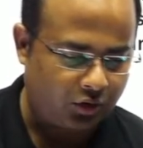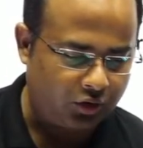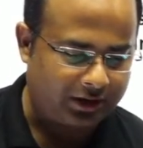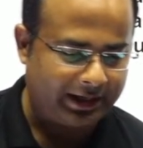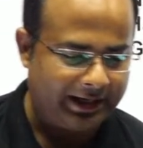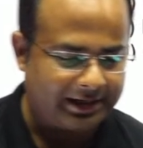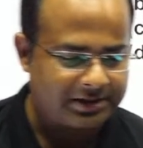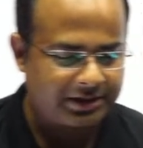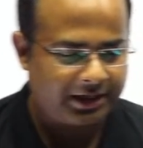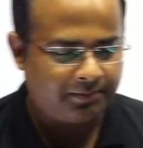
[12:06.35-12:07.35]
Okay, let's
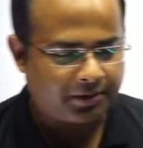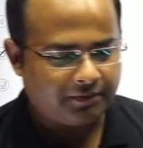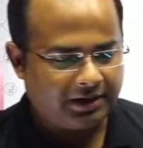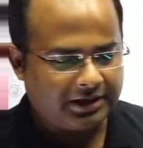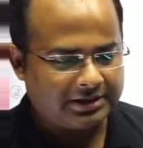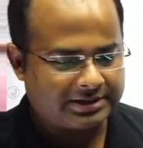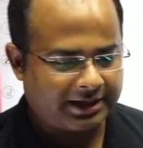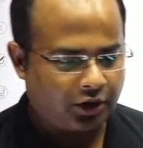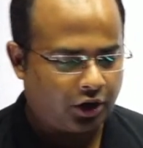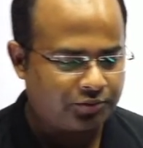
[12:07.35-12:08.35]
see. Praveen is
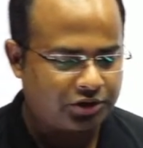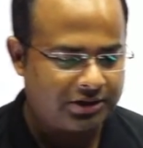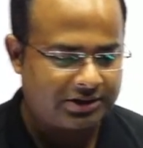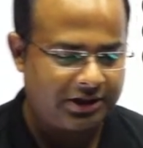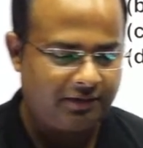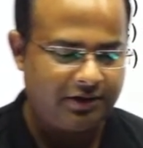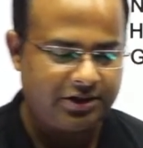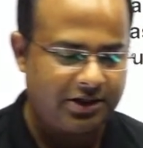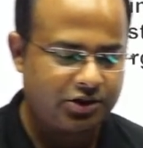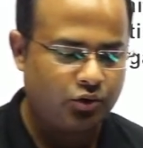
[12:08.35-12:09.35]
saying option C.
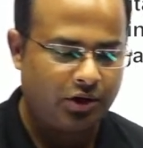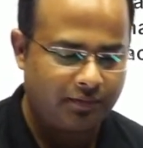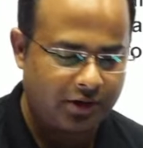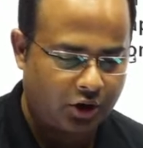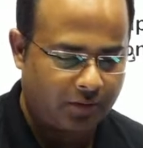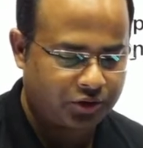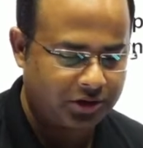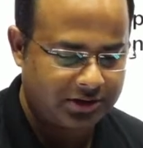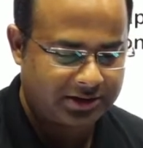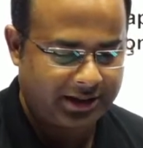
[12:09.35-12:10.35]
Vijay is going with
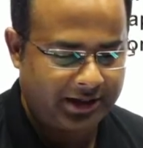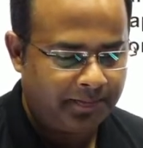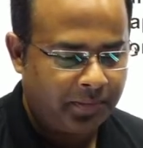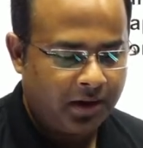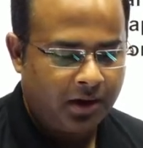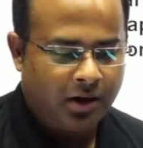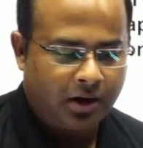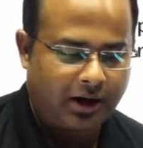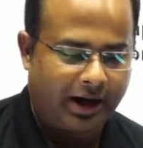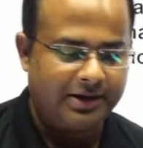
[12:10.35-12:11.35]
option C.
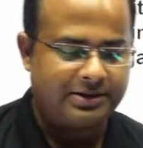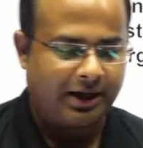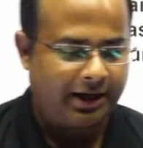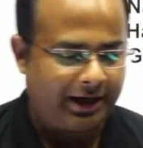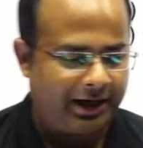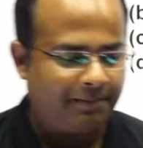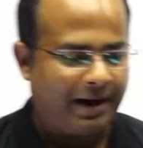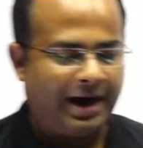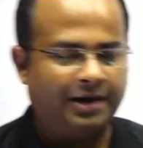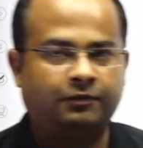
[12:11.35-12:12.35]
Guys, hurry up,
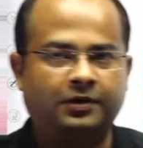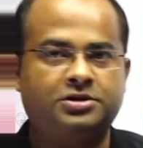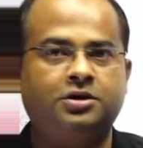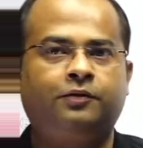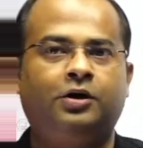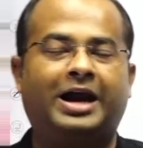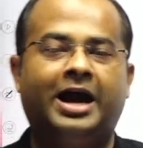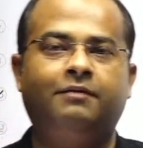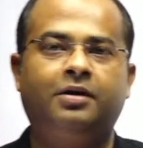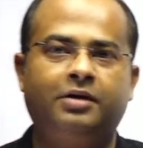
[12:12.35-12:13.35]
and first of all,
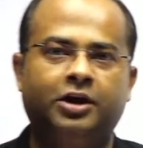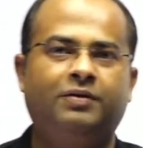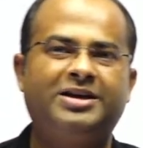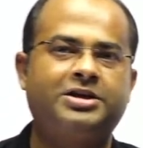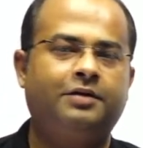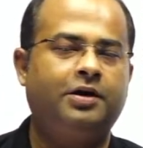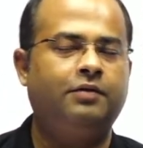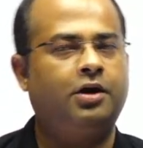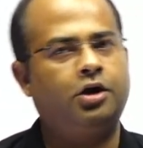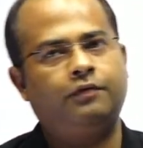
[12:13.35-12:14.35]
I will request every
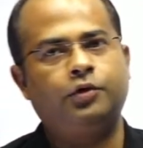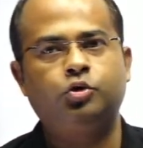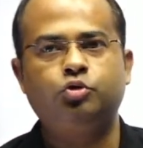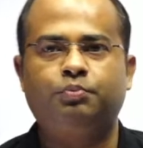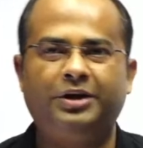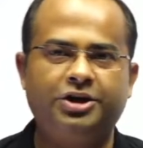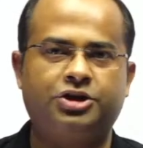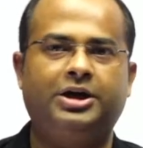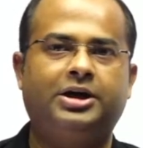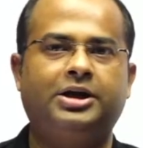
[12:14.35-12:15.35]
one of you to please
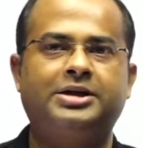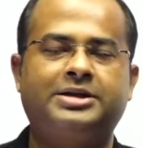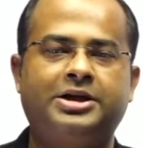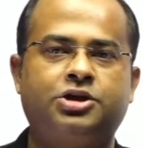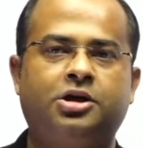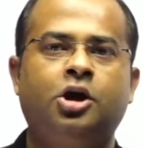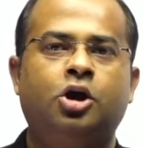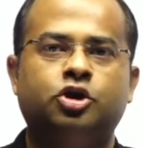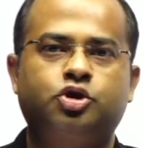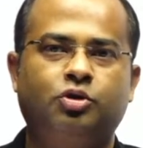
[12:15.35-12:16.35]
share the session
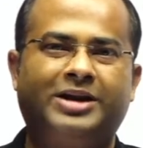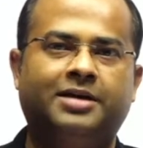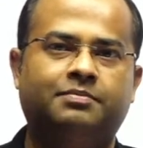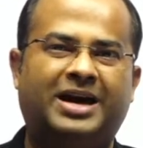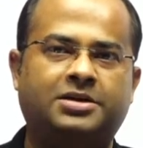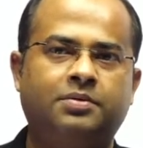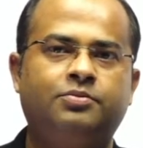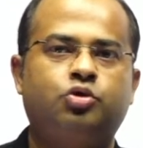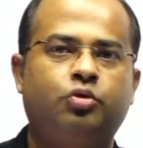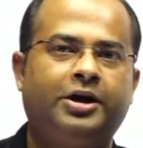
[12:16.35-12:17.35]
so that maximum
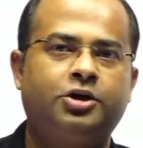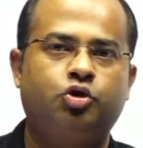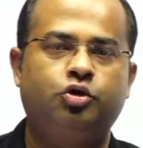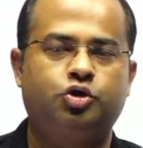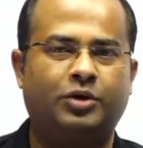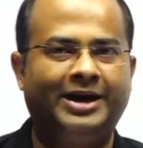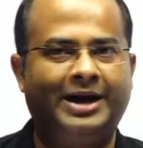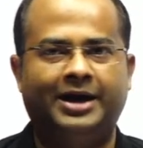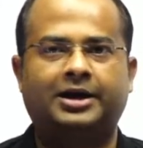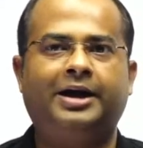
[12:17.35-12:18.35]
students should join
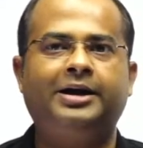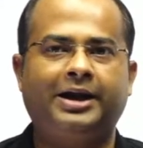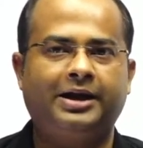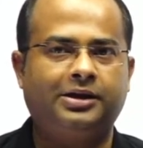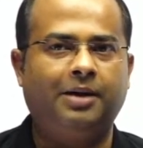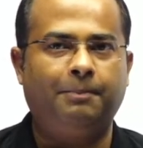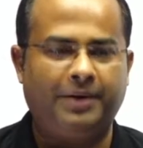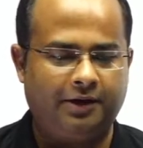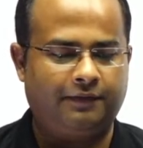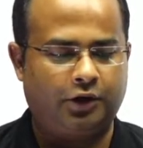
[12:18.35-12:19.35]
and can take the
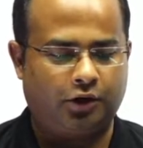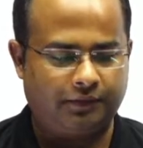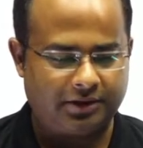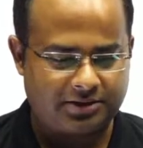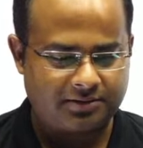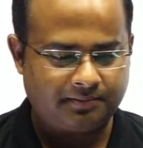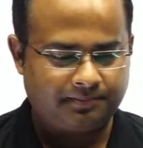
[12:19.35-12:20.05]
benefit of this.